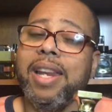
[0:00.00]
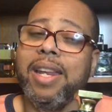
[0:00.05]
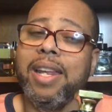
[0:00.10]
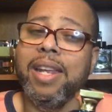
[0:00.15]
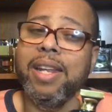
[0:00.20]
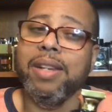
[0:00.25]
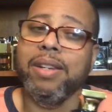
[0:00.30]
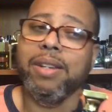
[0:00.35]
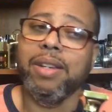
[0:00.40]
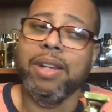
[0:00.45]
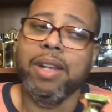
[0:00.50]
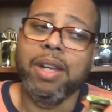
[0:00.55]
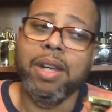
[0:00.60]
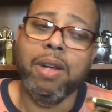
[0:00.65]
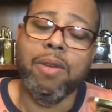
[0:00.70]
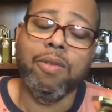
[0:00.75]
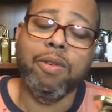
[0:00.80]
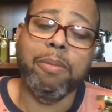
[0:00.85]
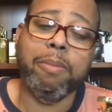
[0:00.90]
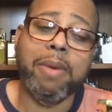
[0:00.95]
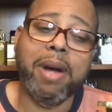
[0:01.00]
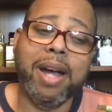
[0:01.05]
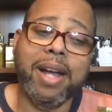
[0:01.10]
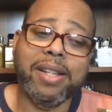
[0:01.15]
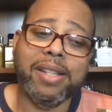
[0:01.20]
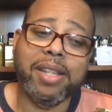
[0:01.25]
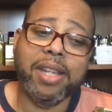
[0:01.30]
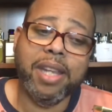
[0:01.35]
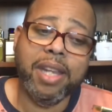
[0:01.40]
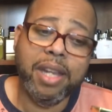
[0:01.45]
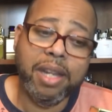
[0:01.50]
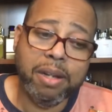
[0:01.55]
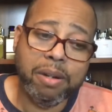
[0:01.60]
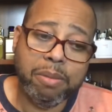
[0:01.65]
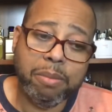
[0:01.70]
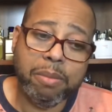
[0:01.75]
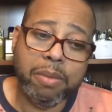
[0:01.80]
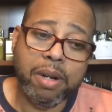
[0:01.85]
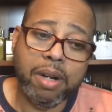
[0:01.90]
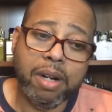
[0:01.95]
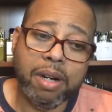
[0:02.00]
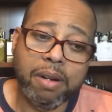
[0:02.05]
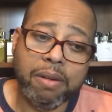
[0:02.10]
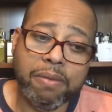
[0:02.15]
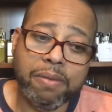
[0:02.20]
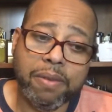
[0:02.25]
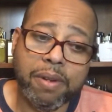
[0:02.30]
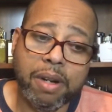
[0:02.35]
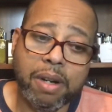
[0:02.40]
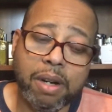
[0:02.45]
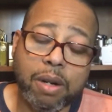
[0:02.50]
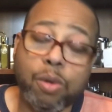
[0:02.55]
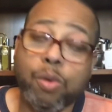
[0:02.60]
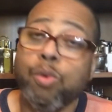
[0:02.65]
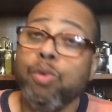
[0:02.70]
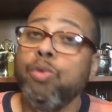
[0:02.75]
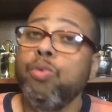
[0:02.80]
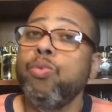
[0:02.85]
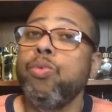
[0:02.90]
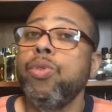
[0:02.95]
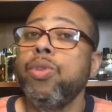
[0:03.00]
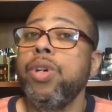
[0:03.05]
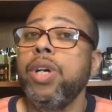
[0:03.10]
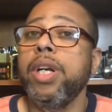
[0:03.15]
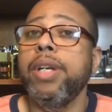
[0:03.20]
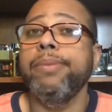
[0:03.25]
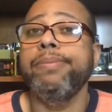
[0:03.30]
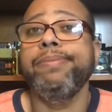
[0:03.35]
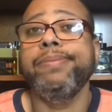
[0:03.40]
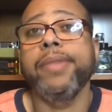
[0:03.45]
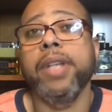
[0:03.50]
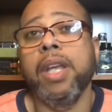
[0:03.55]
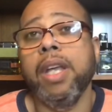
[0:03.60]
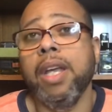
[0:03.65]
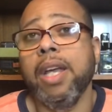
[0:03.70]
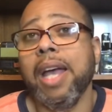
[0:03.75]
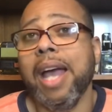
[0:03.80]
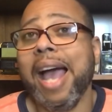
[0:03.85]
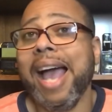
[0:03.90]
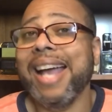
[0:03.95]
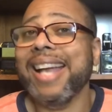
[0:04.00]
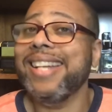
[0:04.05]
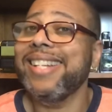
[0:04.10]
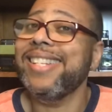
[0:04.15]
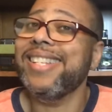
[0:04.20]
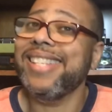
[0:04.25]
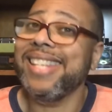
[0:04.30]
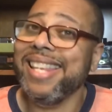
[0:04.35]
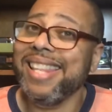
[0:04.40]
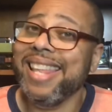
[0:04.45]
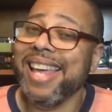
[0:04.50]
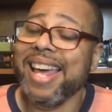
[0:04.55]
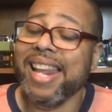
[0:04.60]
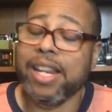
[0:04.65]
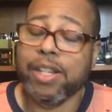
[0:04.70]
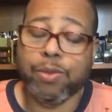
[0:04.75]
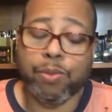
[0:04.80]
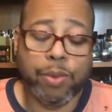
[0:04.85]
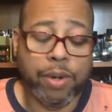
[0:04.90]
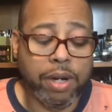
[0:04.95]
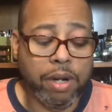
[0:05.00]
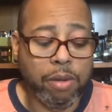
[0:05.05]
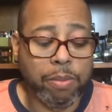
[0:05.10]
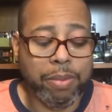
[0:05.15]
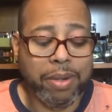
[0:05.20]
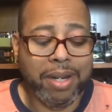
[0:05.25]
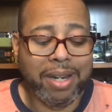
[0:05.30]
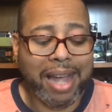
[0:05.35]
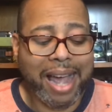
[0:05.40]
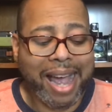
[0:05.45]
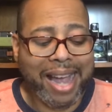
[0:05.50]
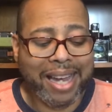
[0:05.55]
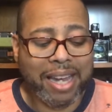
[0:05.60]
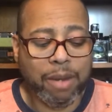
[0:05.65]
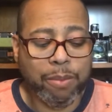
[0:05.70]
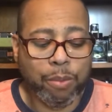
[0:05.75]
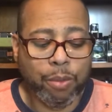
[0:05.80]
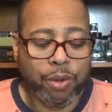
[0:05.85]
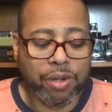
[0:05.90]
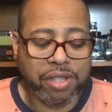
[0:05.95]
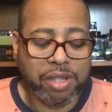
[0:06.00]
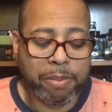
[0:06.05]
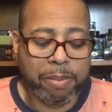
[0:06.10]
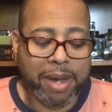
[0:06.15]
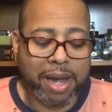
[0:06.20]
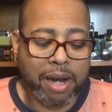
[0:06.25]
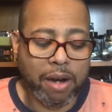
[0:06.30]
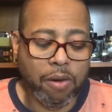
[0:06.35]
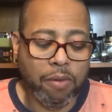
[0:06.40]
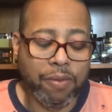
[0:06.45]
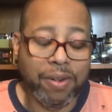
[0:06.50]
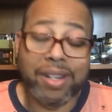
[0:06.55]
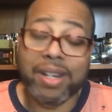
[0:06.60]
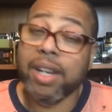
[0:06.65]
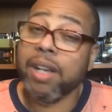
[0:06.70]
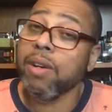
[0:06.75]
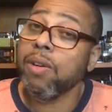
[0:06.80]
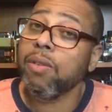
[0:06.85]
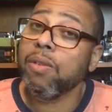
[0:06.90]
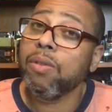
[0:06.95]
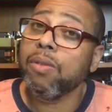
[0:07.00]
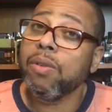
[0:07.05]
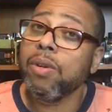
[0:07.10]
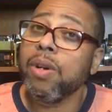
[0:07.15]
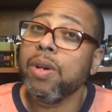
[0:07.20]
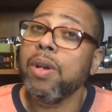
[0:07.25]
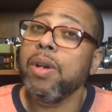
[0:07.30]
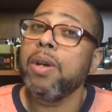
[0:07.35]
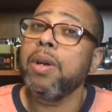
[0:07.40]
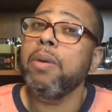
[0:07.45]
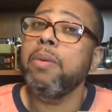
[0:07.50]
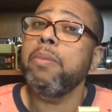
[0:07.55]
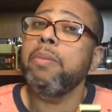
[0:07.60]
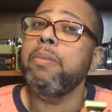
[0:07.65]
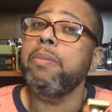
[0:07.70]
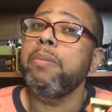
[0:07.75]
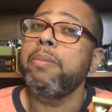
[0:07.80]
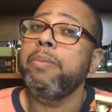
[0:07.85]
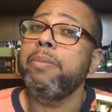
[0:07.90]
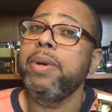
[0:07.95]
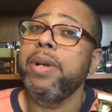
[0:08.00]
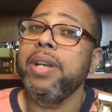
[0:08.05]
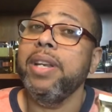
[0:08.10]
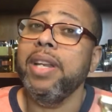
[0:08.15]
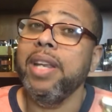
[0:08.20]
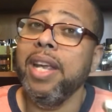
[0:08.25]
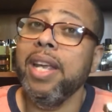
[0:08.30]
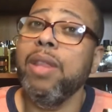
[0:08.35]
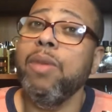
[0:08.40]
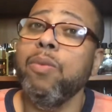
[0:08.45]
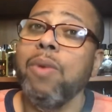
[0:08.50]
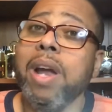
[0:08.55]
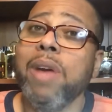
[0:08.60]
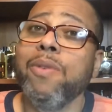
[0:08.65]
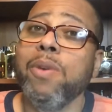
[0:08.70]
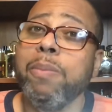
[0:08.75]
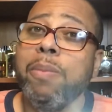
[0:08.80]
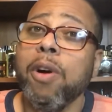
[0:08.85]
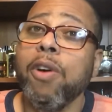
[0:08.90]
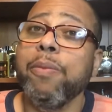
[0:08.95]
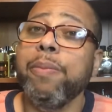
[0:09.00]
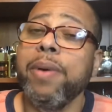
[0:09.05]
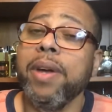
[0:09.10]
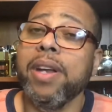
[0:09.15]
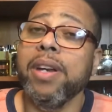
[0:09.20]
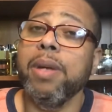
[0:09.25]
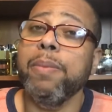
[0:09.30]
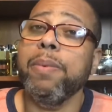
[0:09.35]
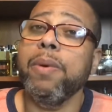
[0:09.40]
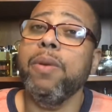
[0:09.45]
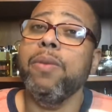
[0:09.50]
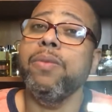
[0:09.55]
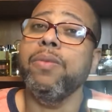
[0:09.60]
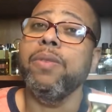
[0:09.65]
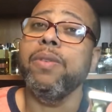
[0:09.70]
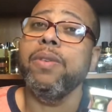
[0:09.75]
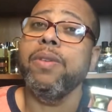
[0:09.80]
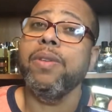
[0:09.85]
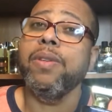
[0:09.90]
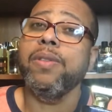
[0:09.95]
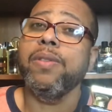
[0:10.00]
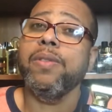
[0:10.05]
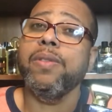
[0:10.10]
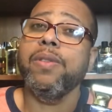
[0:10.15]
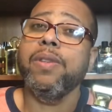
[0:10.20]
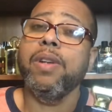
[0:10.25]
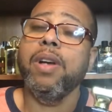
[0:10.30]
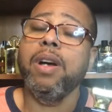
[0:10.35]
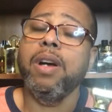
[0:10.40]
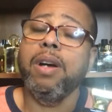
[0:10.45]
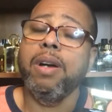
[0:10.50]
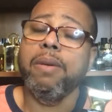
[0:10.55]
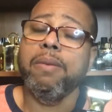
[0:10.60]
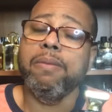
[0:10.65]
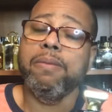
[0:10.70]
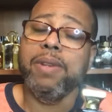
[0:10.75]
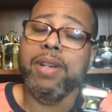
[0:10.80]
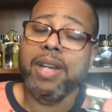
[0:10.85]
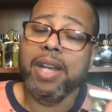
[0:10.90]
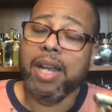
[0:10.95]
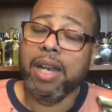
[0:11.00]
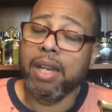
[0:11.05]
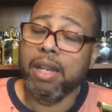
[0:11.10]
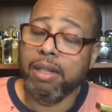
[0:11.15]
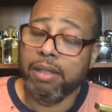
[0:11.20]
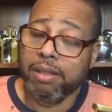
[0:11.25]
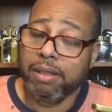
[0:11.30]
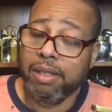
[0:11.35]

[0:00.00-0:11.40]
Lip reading: it reminds him of Oud Wood. I can see that as well, but I get more Tobacco Vanille. But either way, we're both picking up on vanilla.